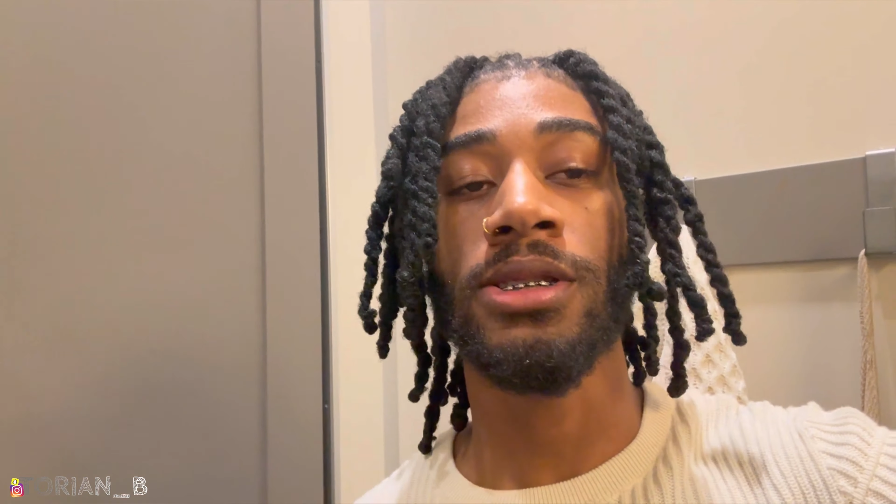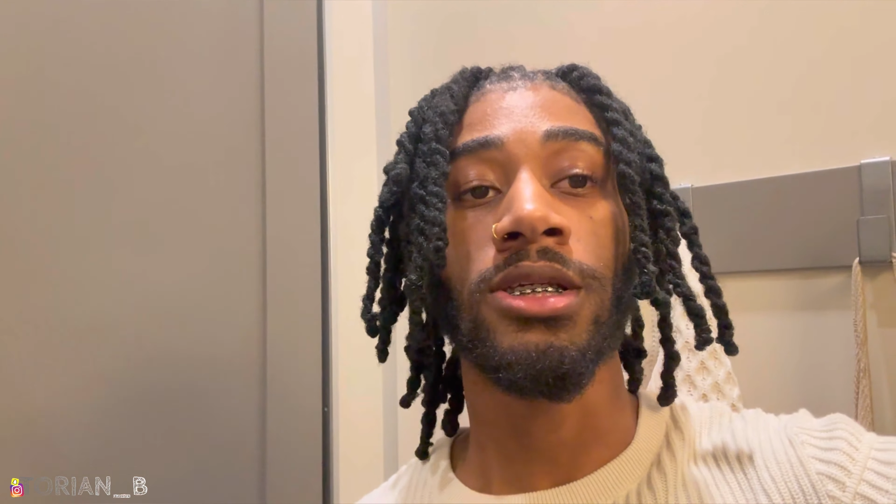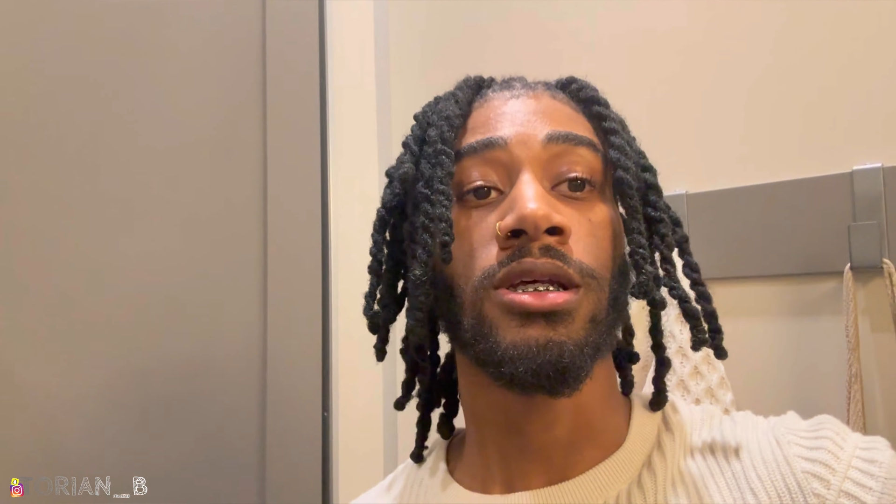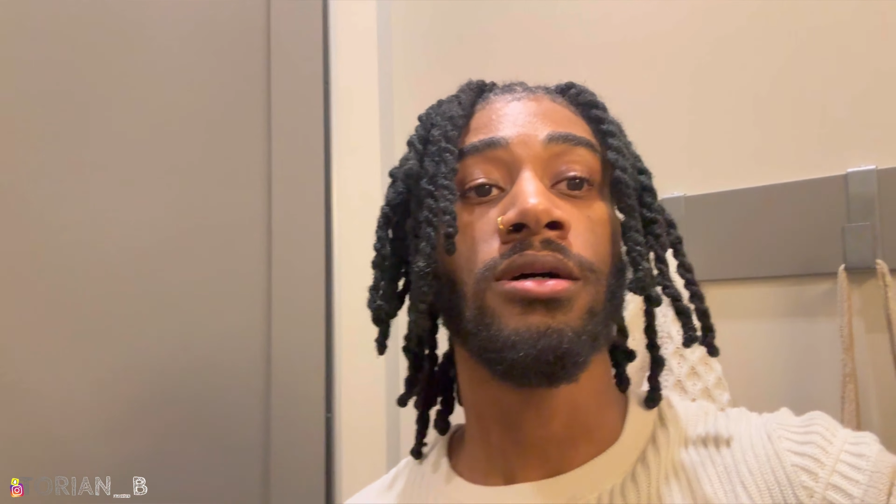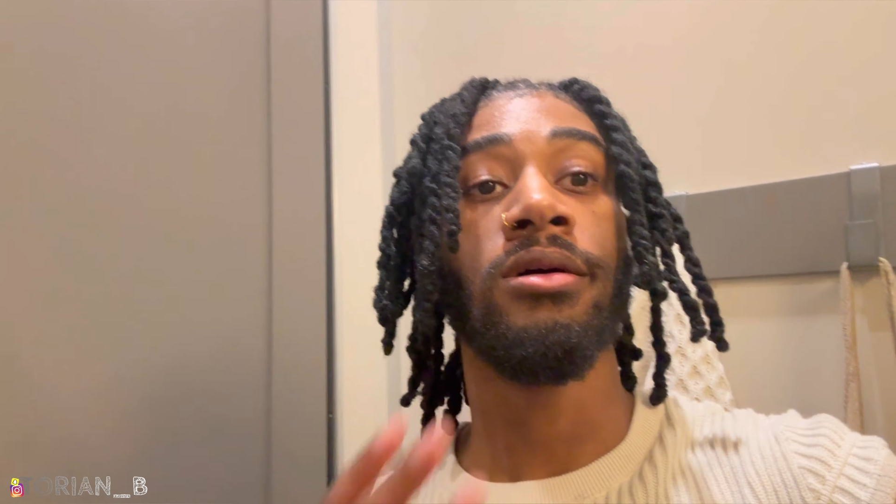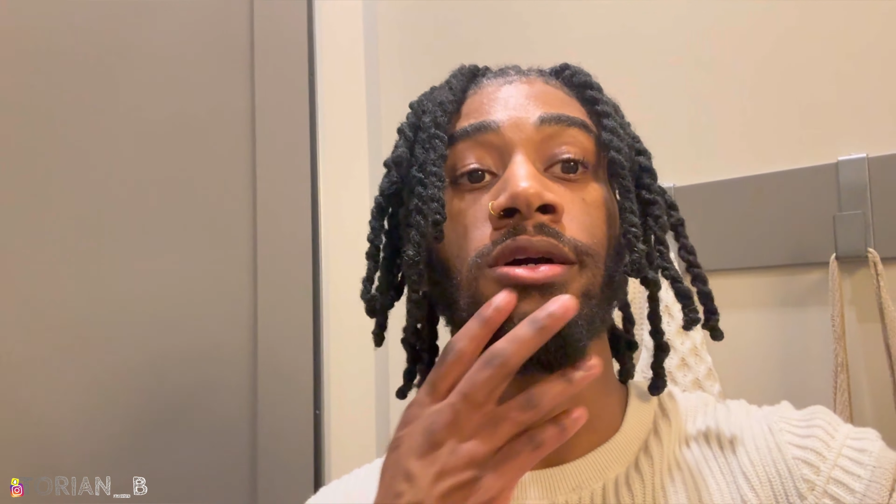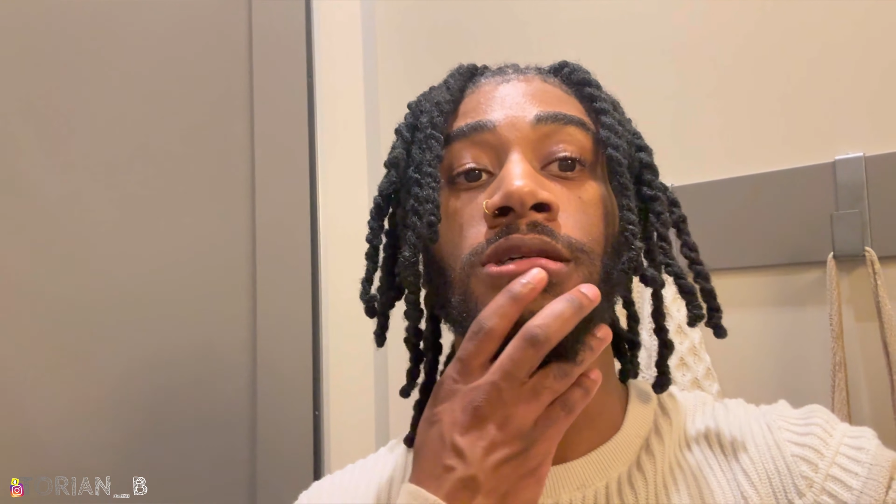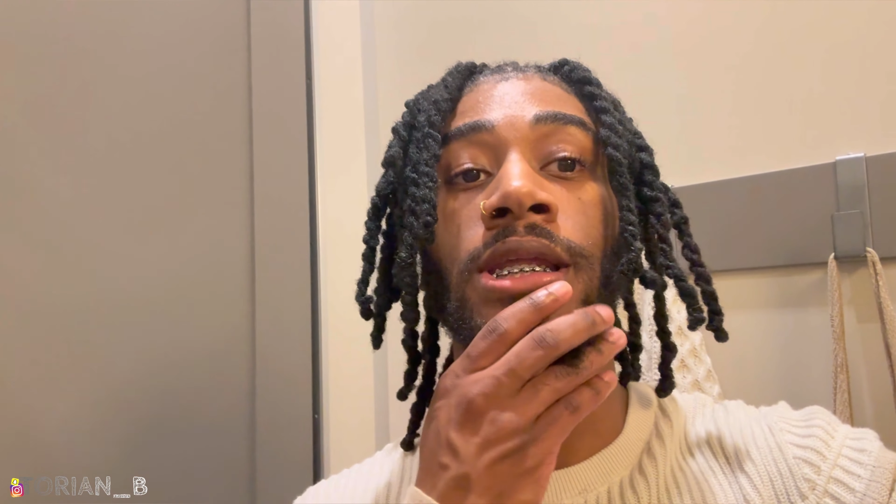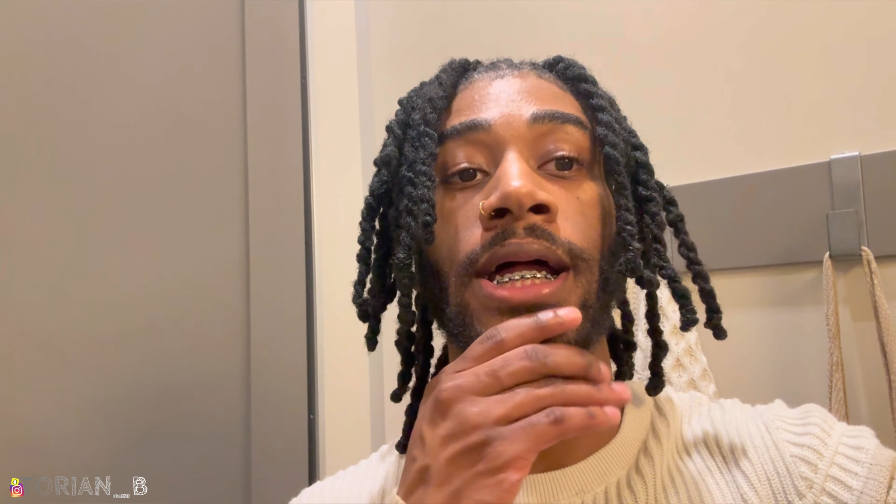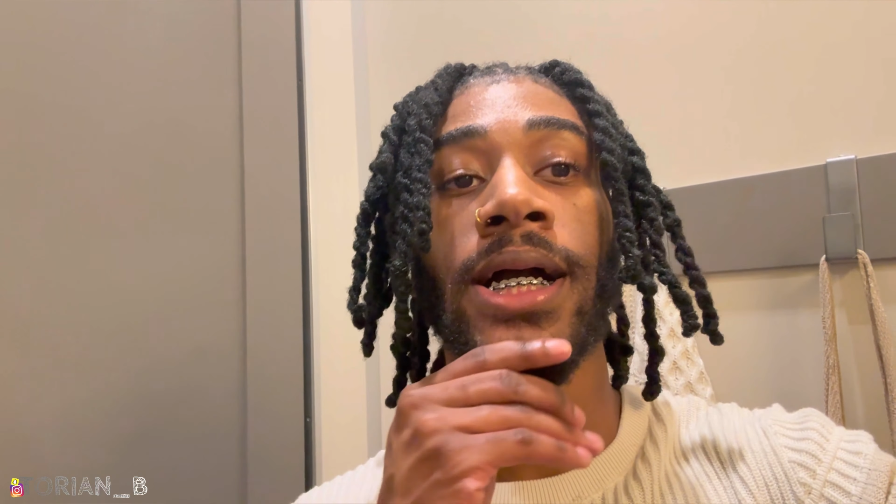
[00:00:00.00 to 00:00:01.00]
these
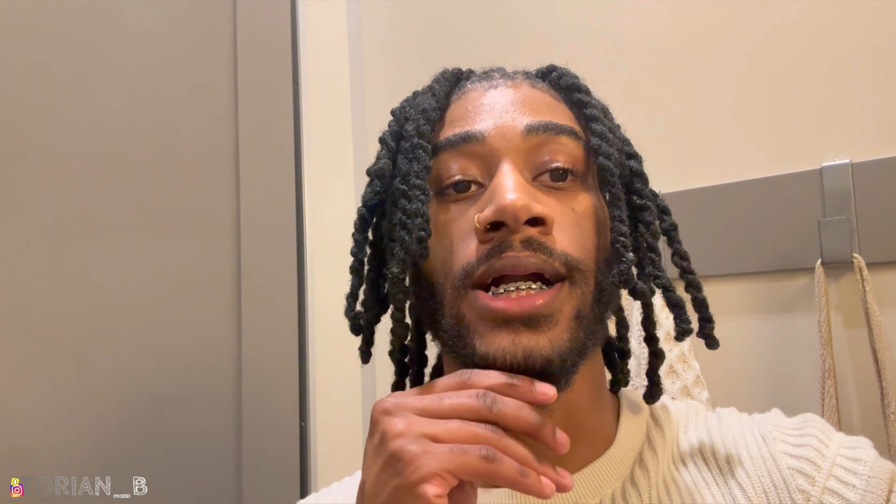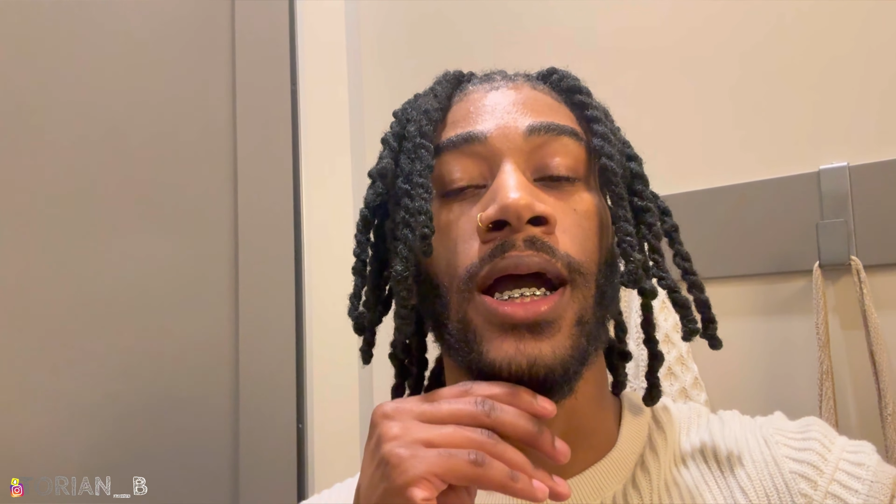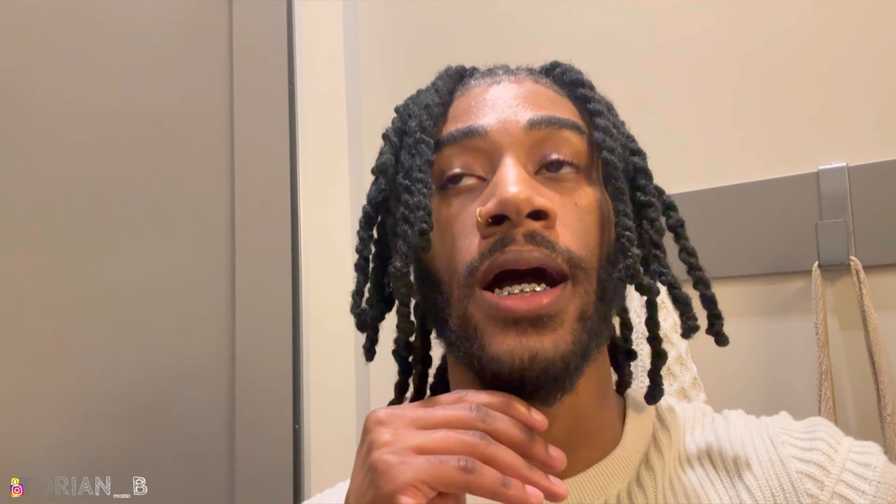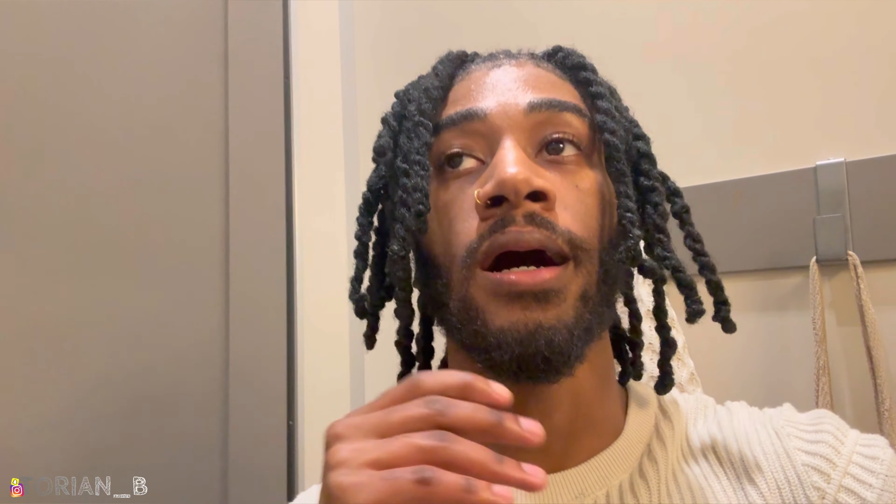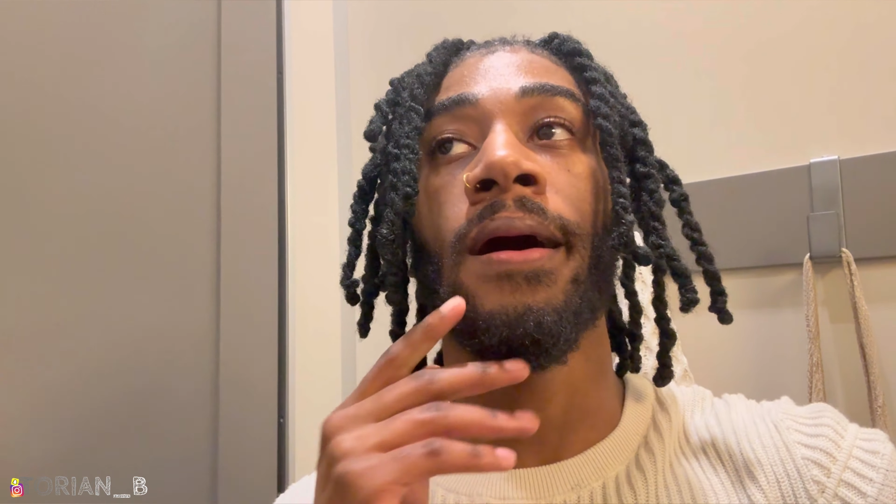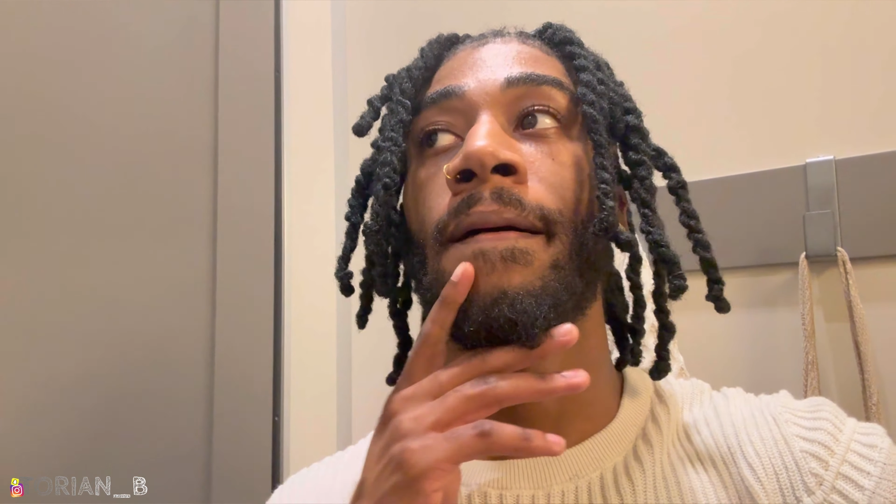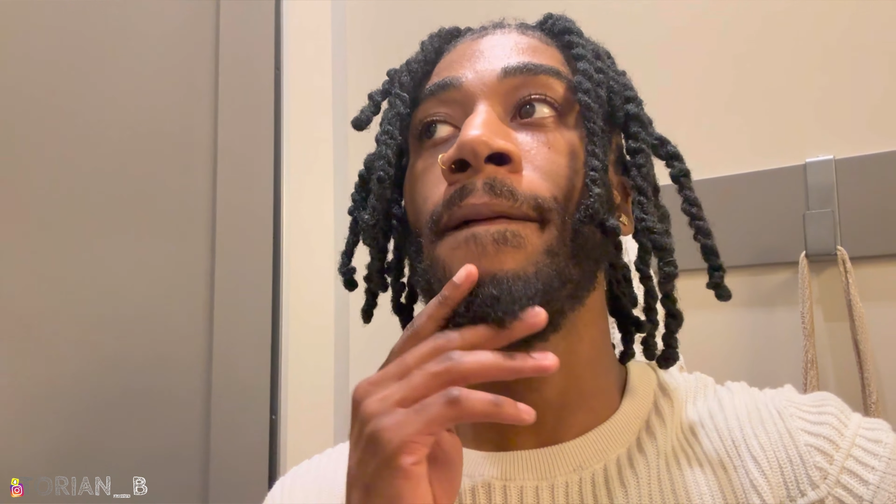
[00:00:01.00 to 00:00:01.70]
Uggs that I got,